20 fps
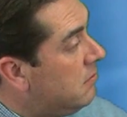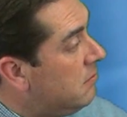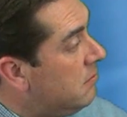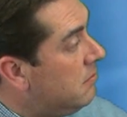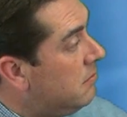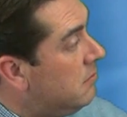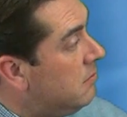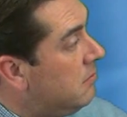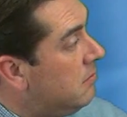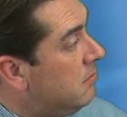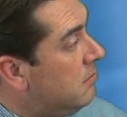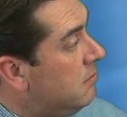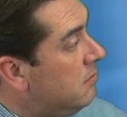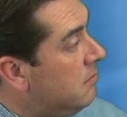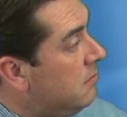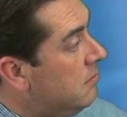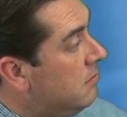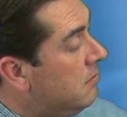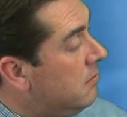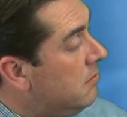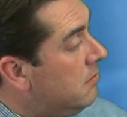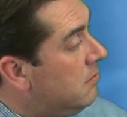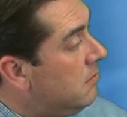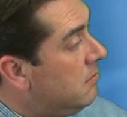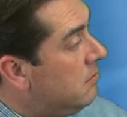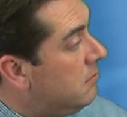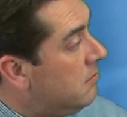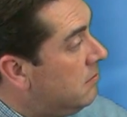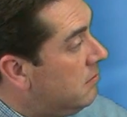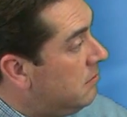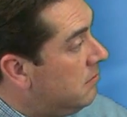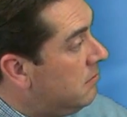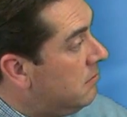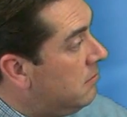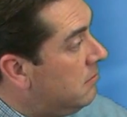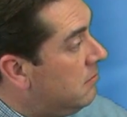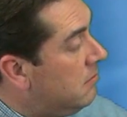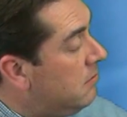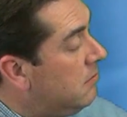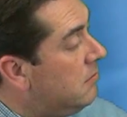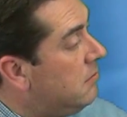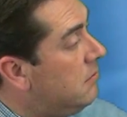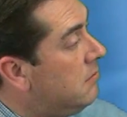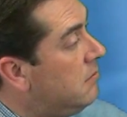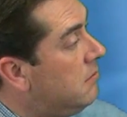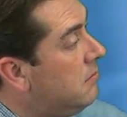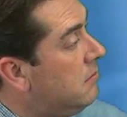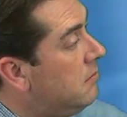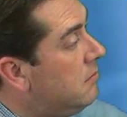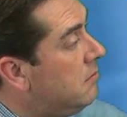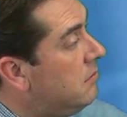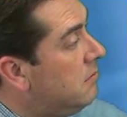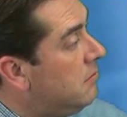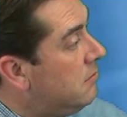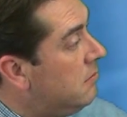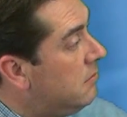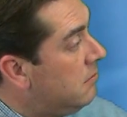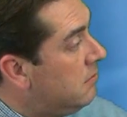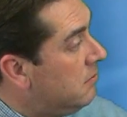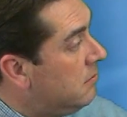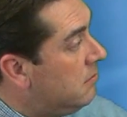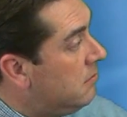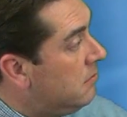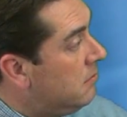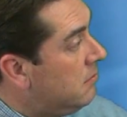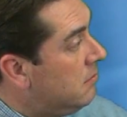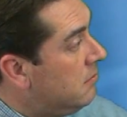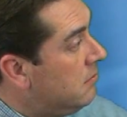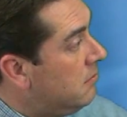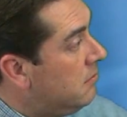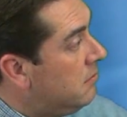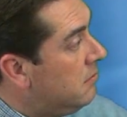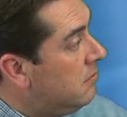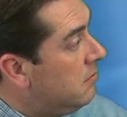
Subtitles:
No words are spoken by the person on screen.